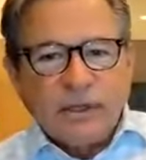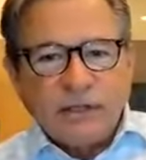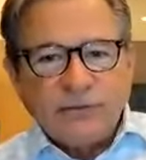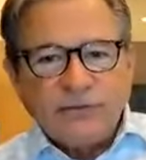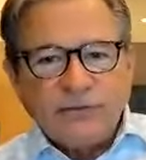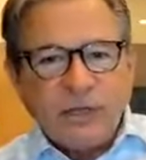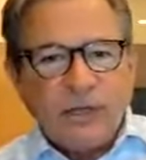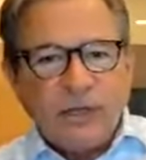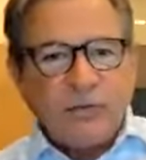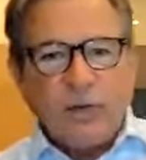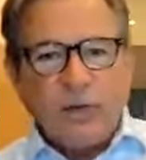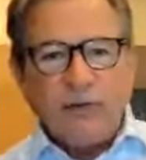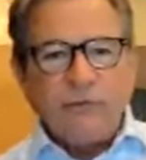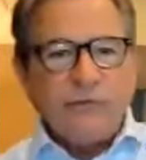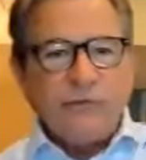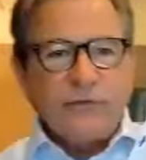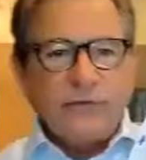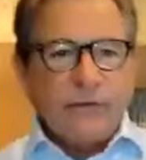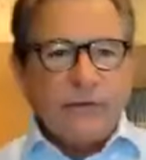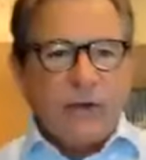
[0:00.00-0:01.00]
Joe,
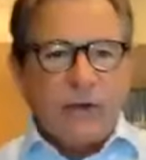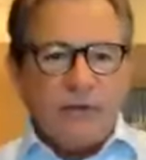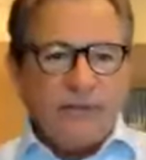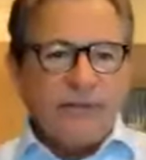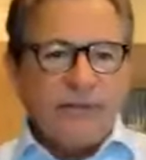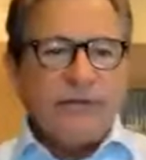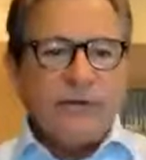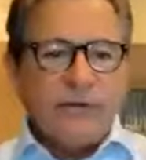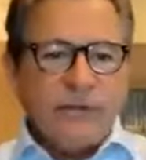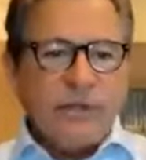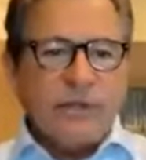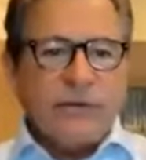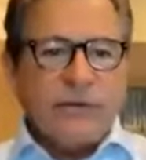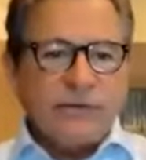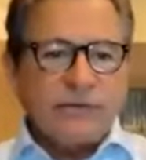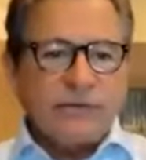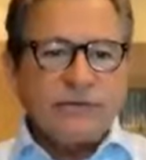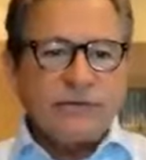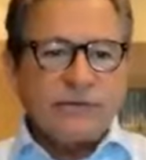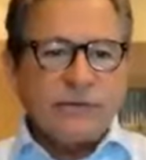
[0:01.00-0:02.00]
over the
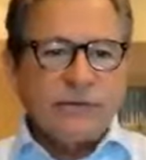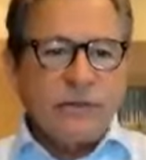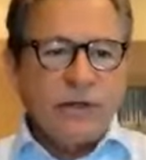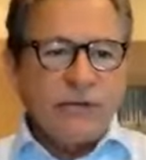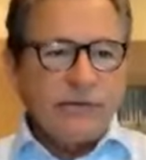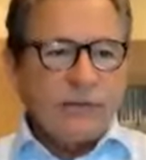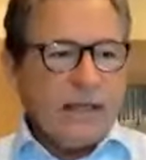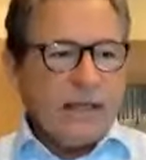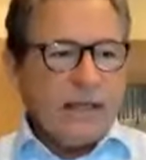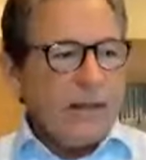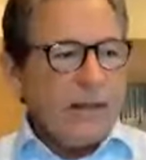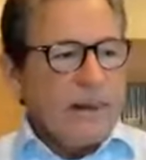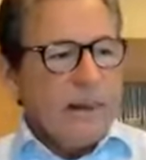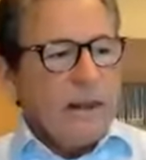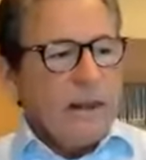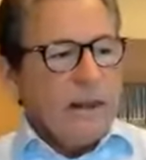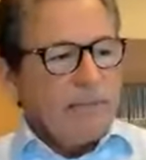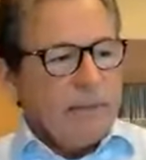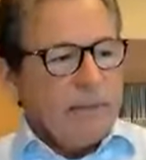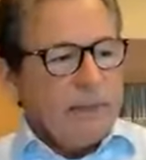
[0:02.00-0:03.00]
years, okay?
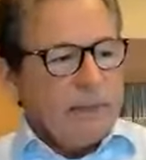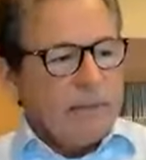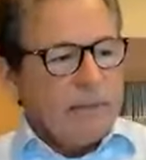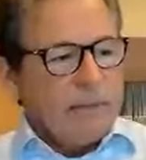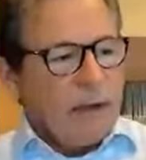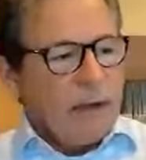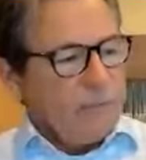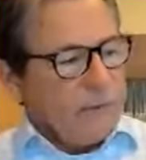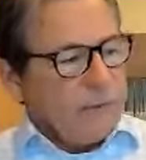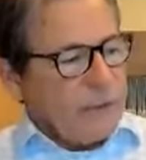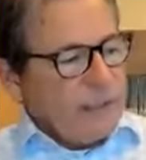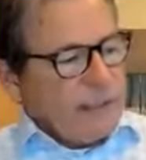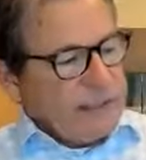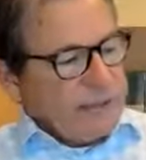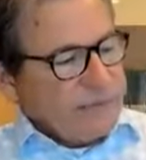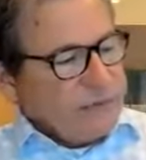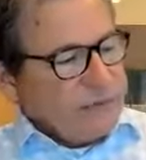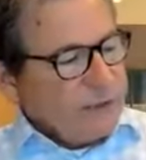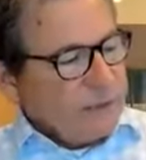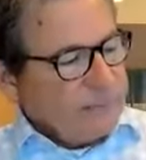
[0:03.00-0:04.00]
But on the
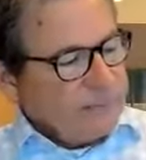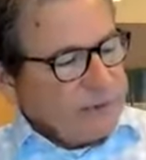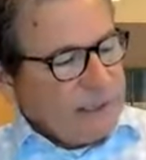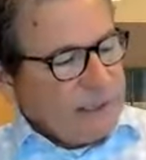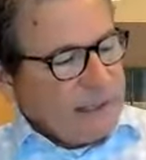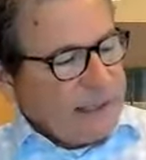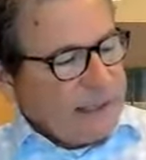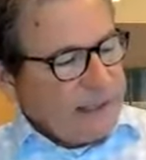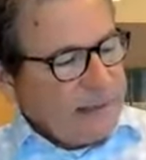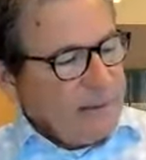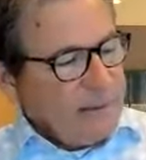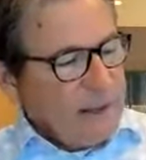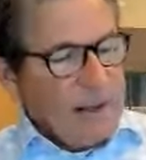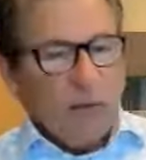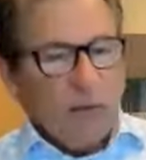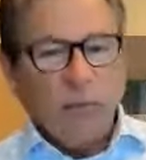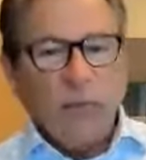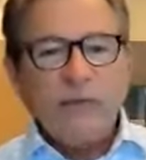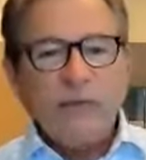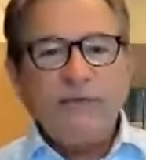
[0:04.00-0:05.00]
leadership side,
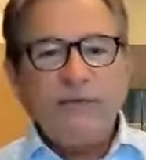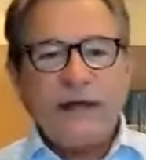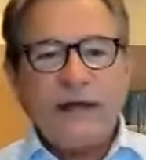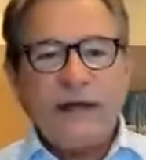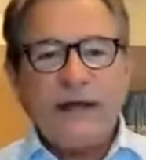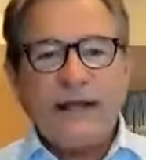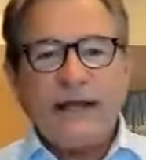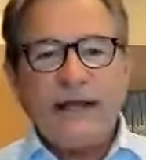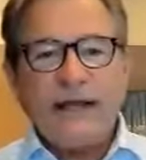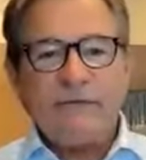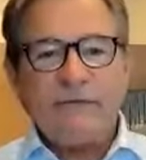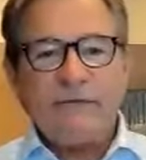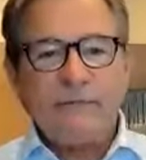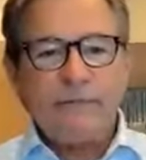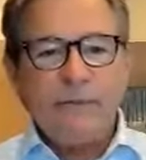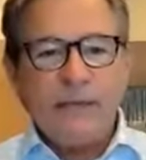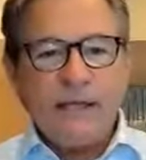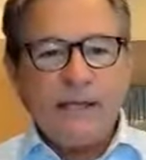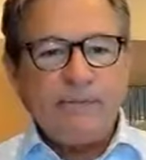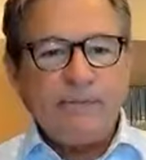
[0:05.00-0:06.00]
we've got to
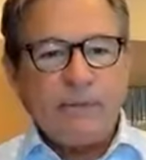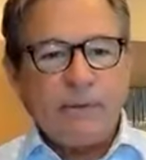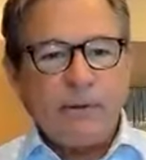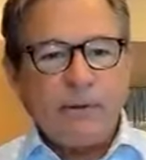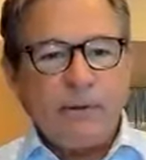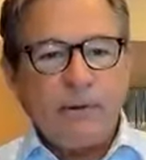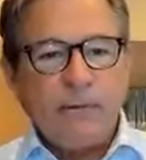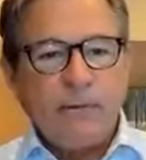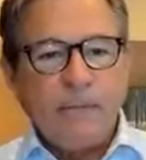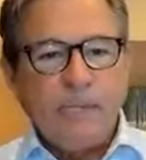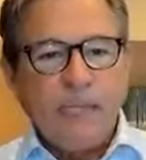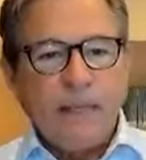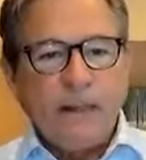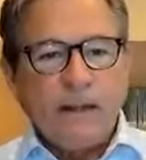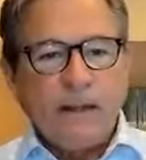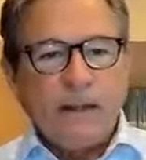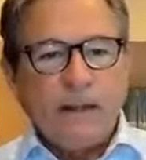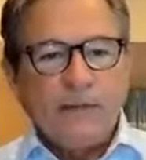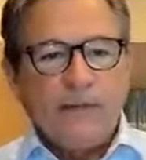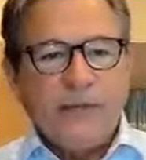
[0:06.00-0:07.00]
have people
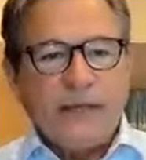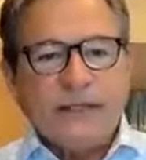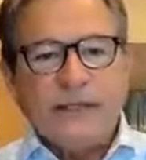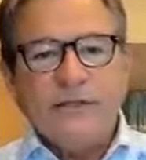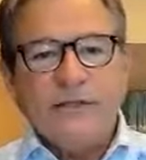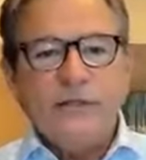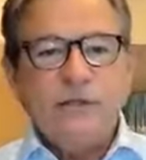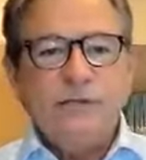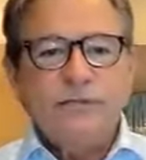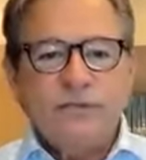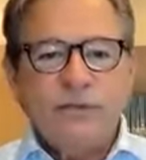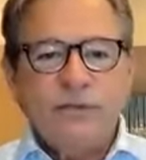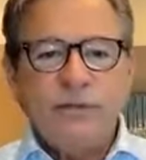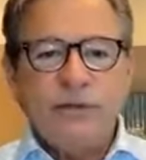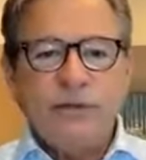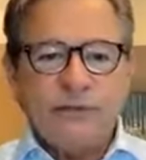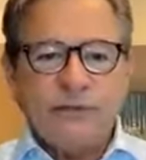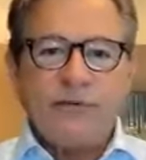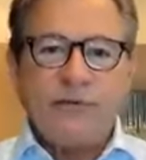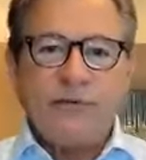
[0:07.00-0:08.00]
that can do two
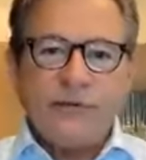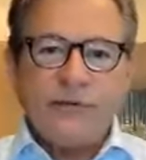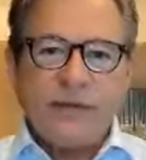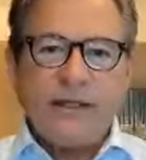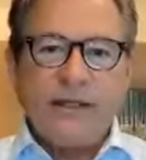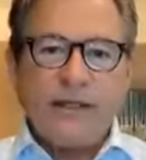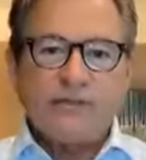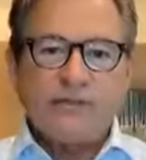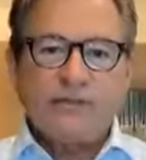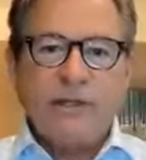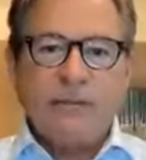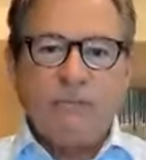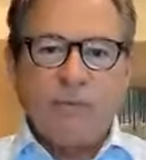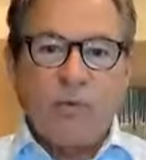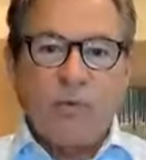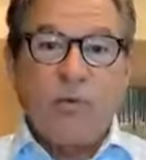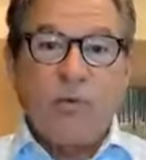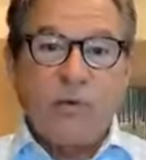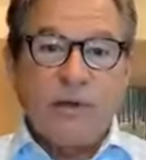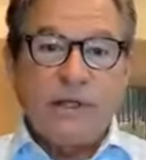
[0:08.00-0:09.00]
different things. Number
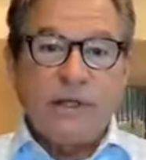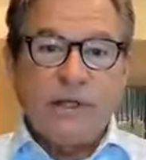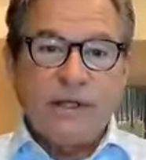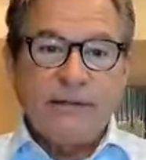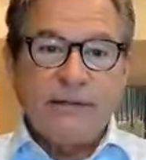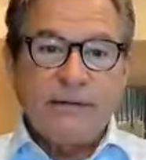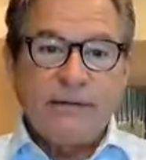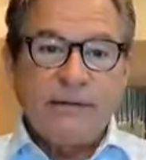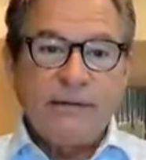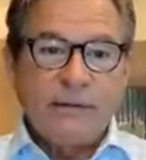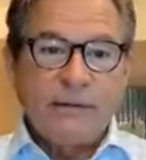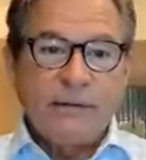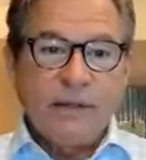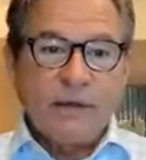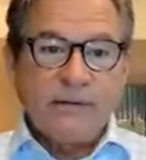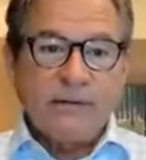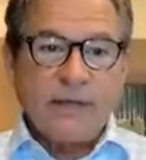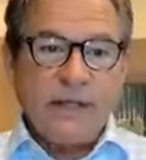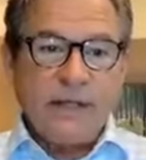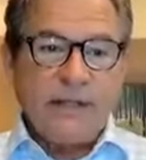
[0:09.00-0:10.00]
one,
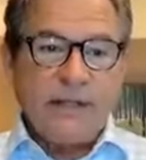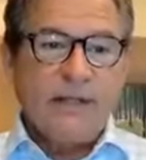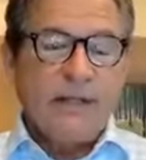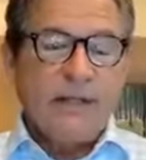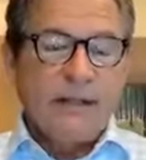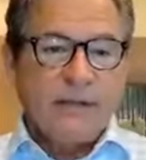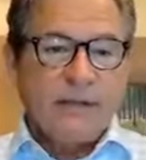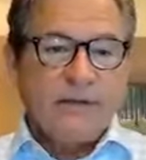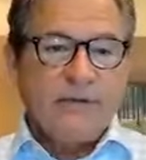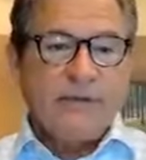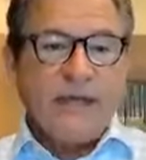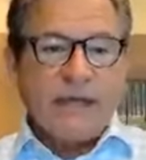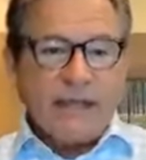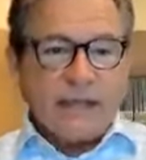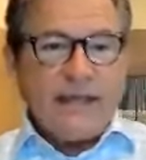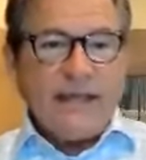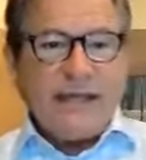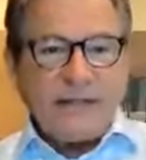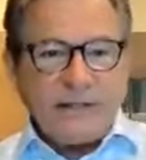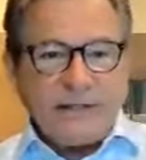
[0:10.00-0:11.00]
okay, that they
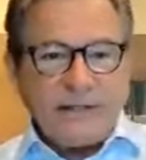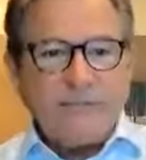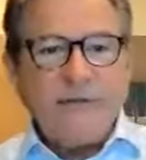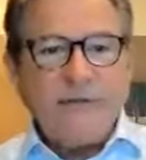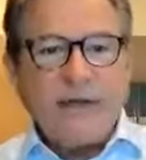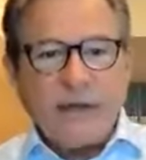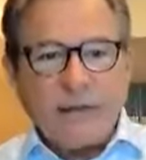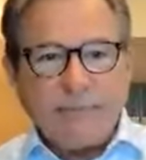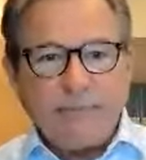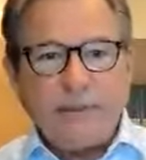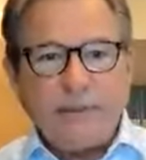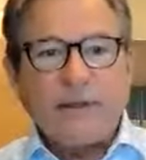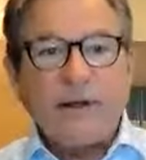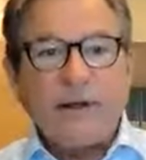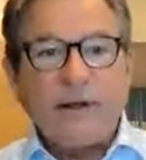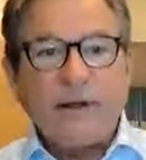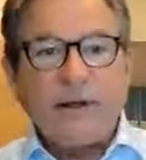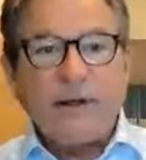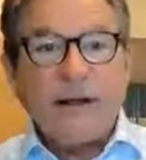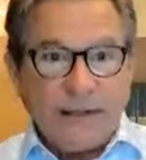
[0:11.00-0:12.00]
can develop a
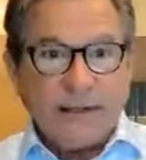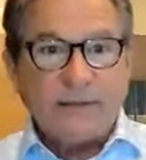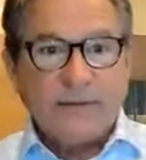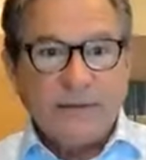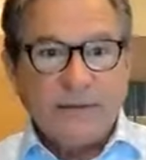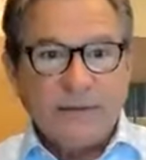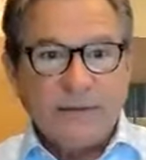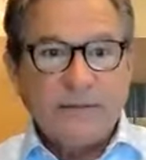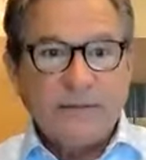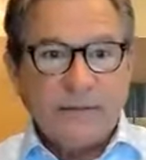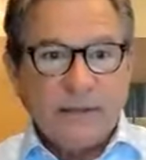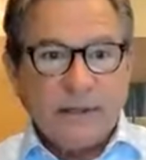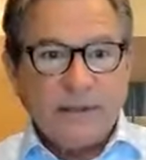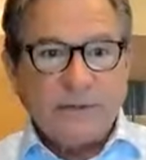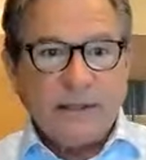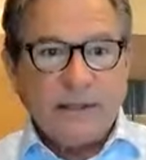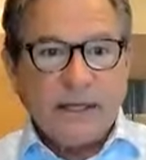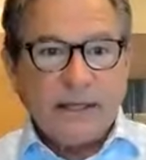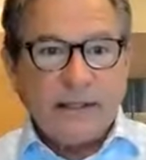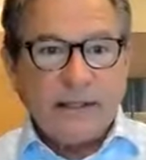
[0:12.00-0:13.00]
client,
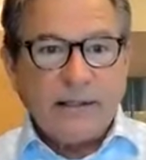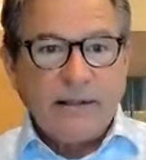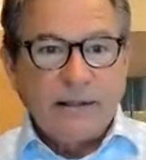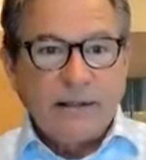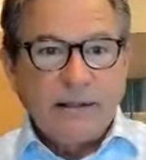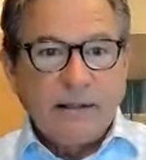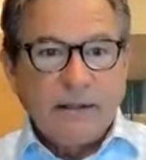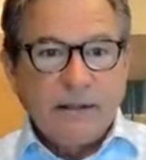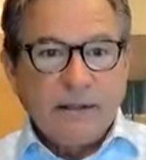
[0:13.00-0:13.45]
okay?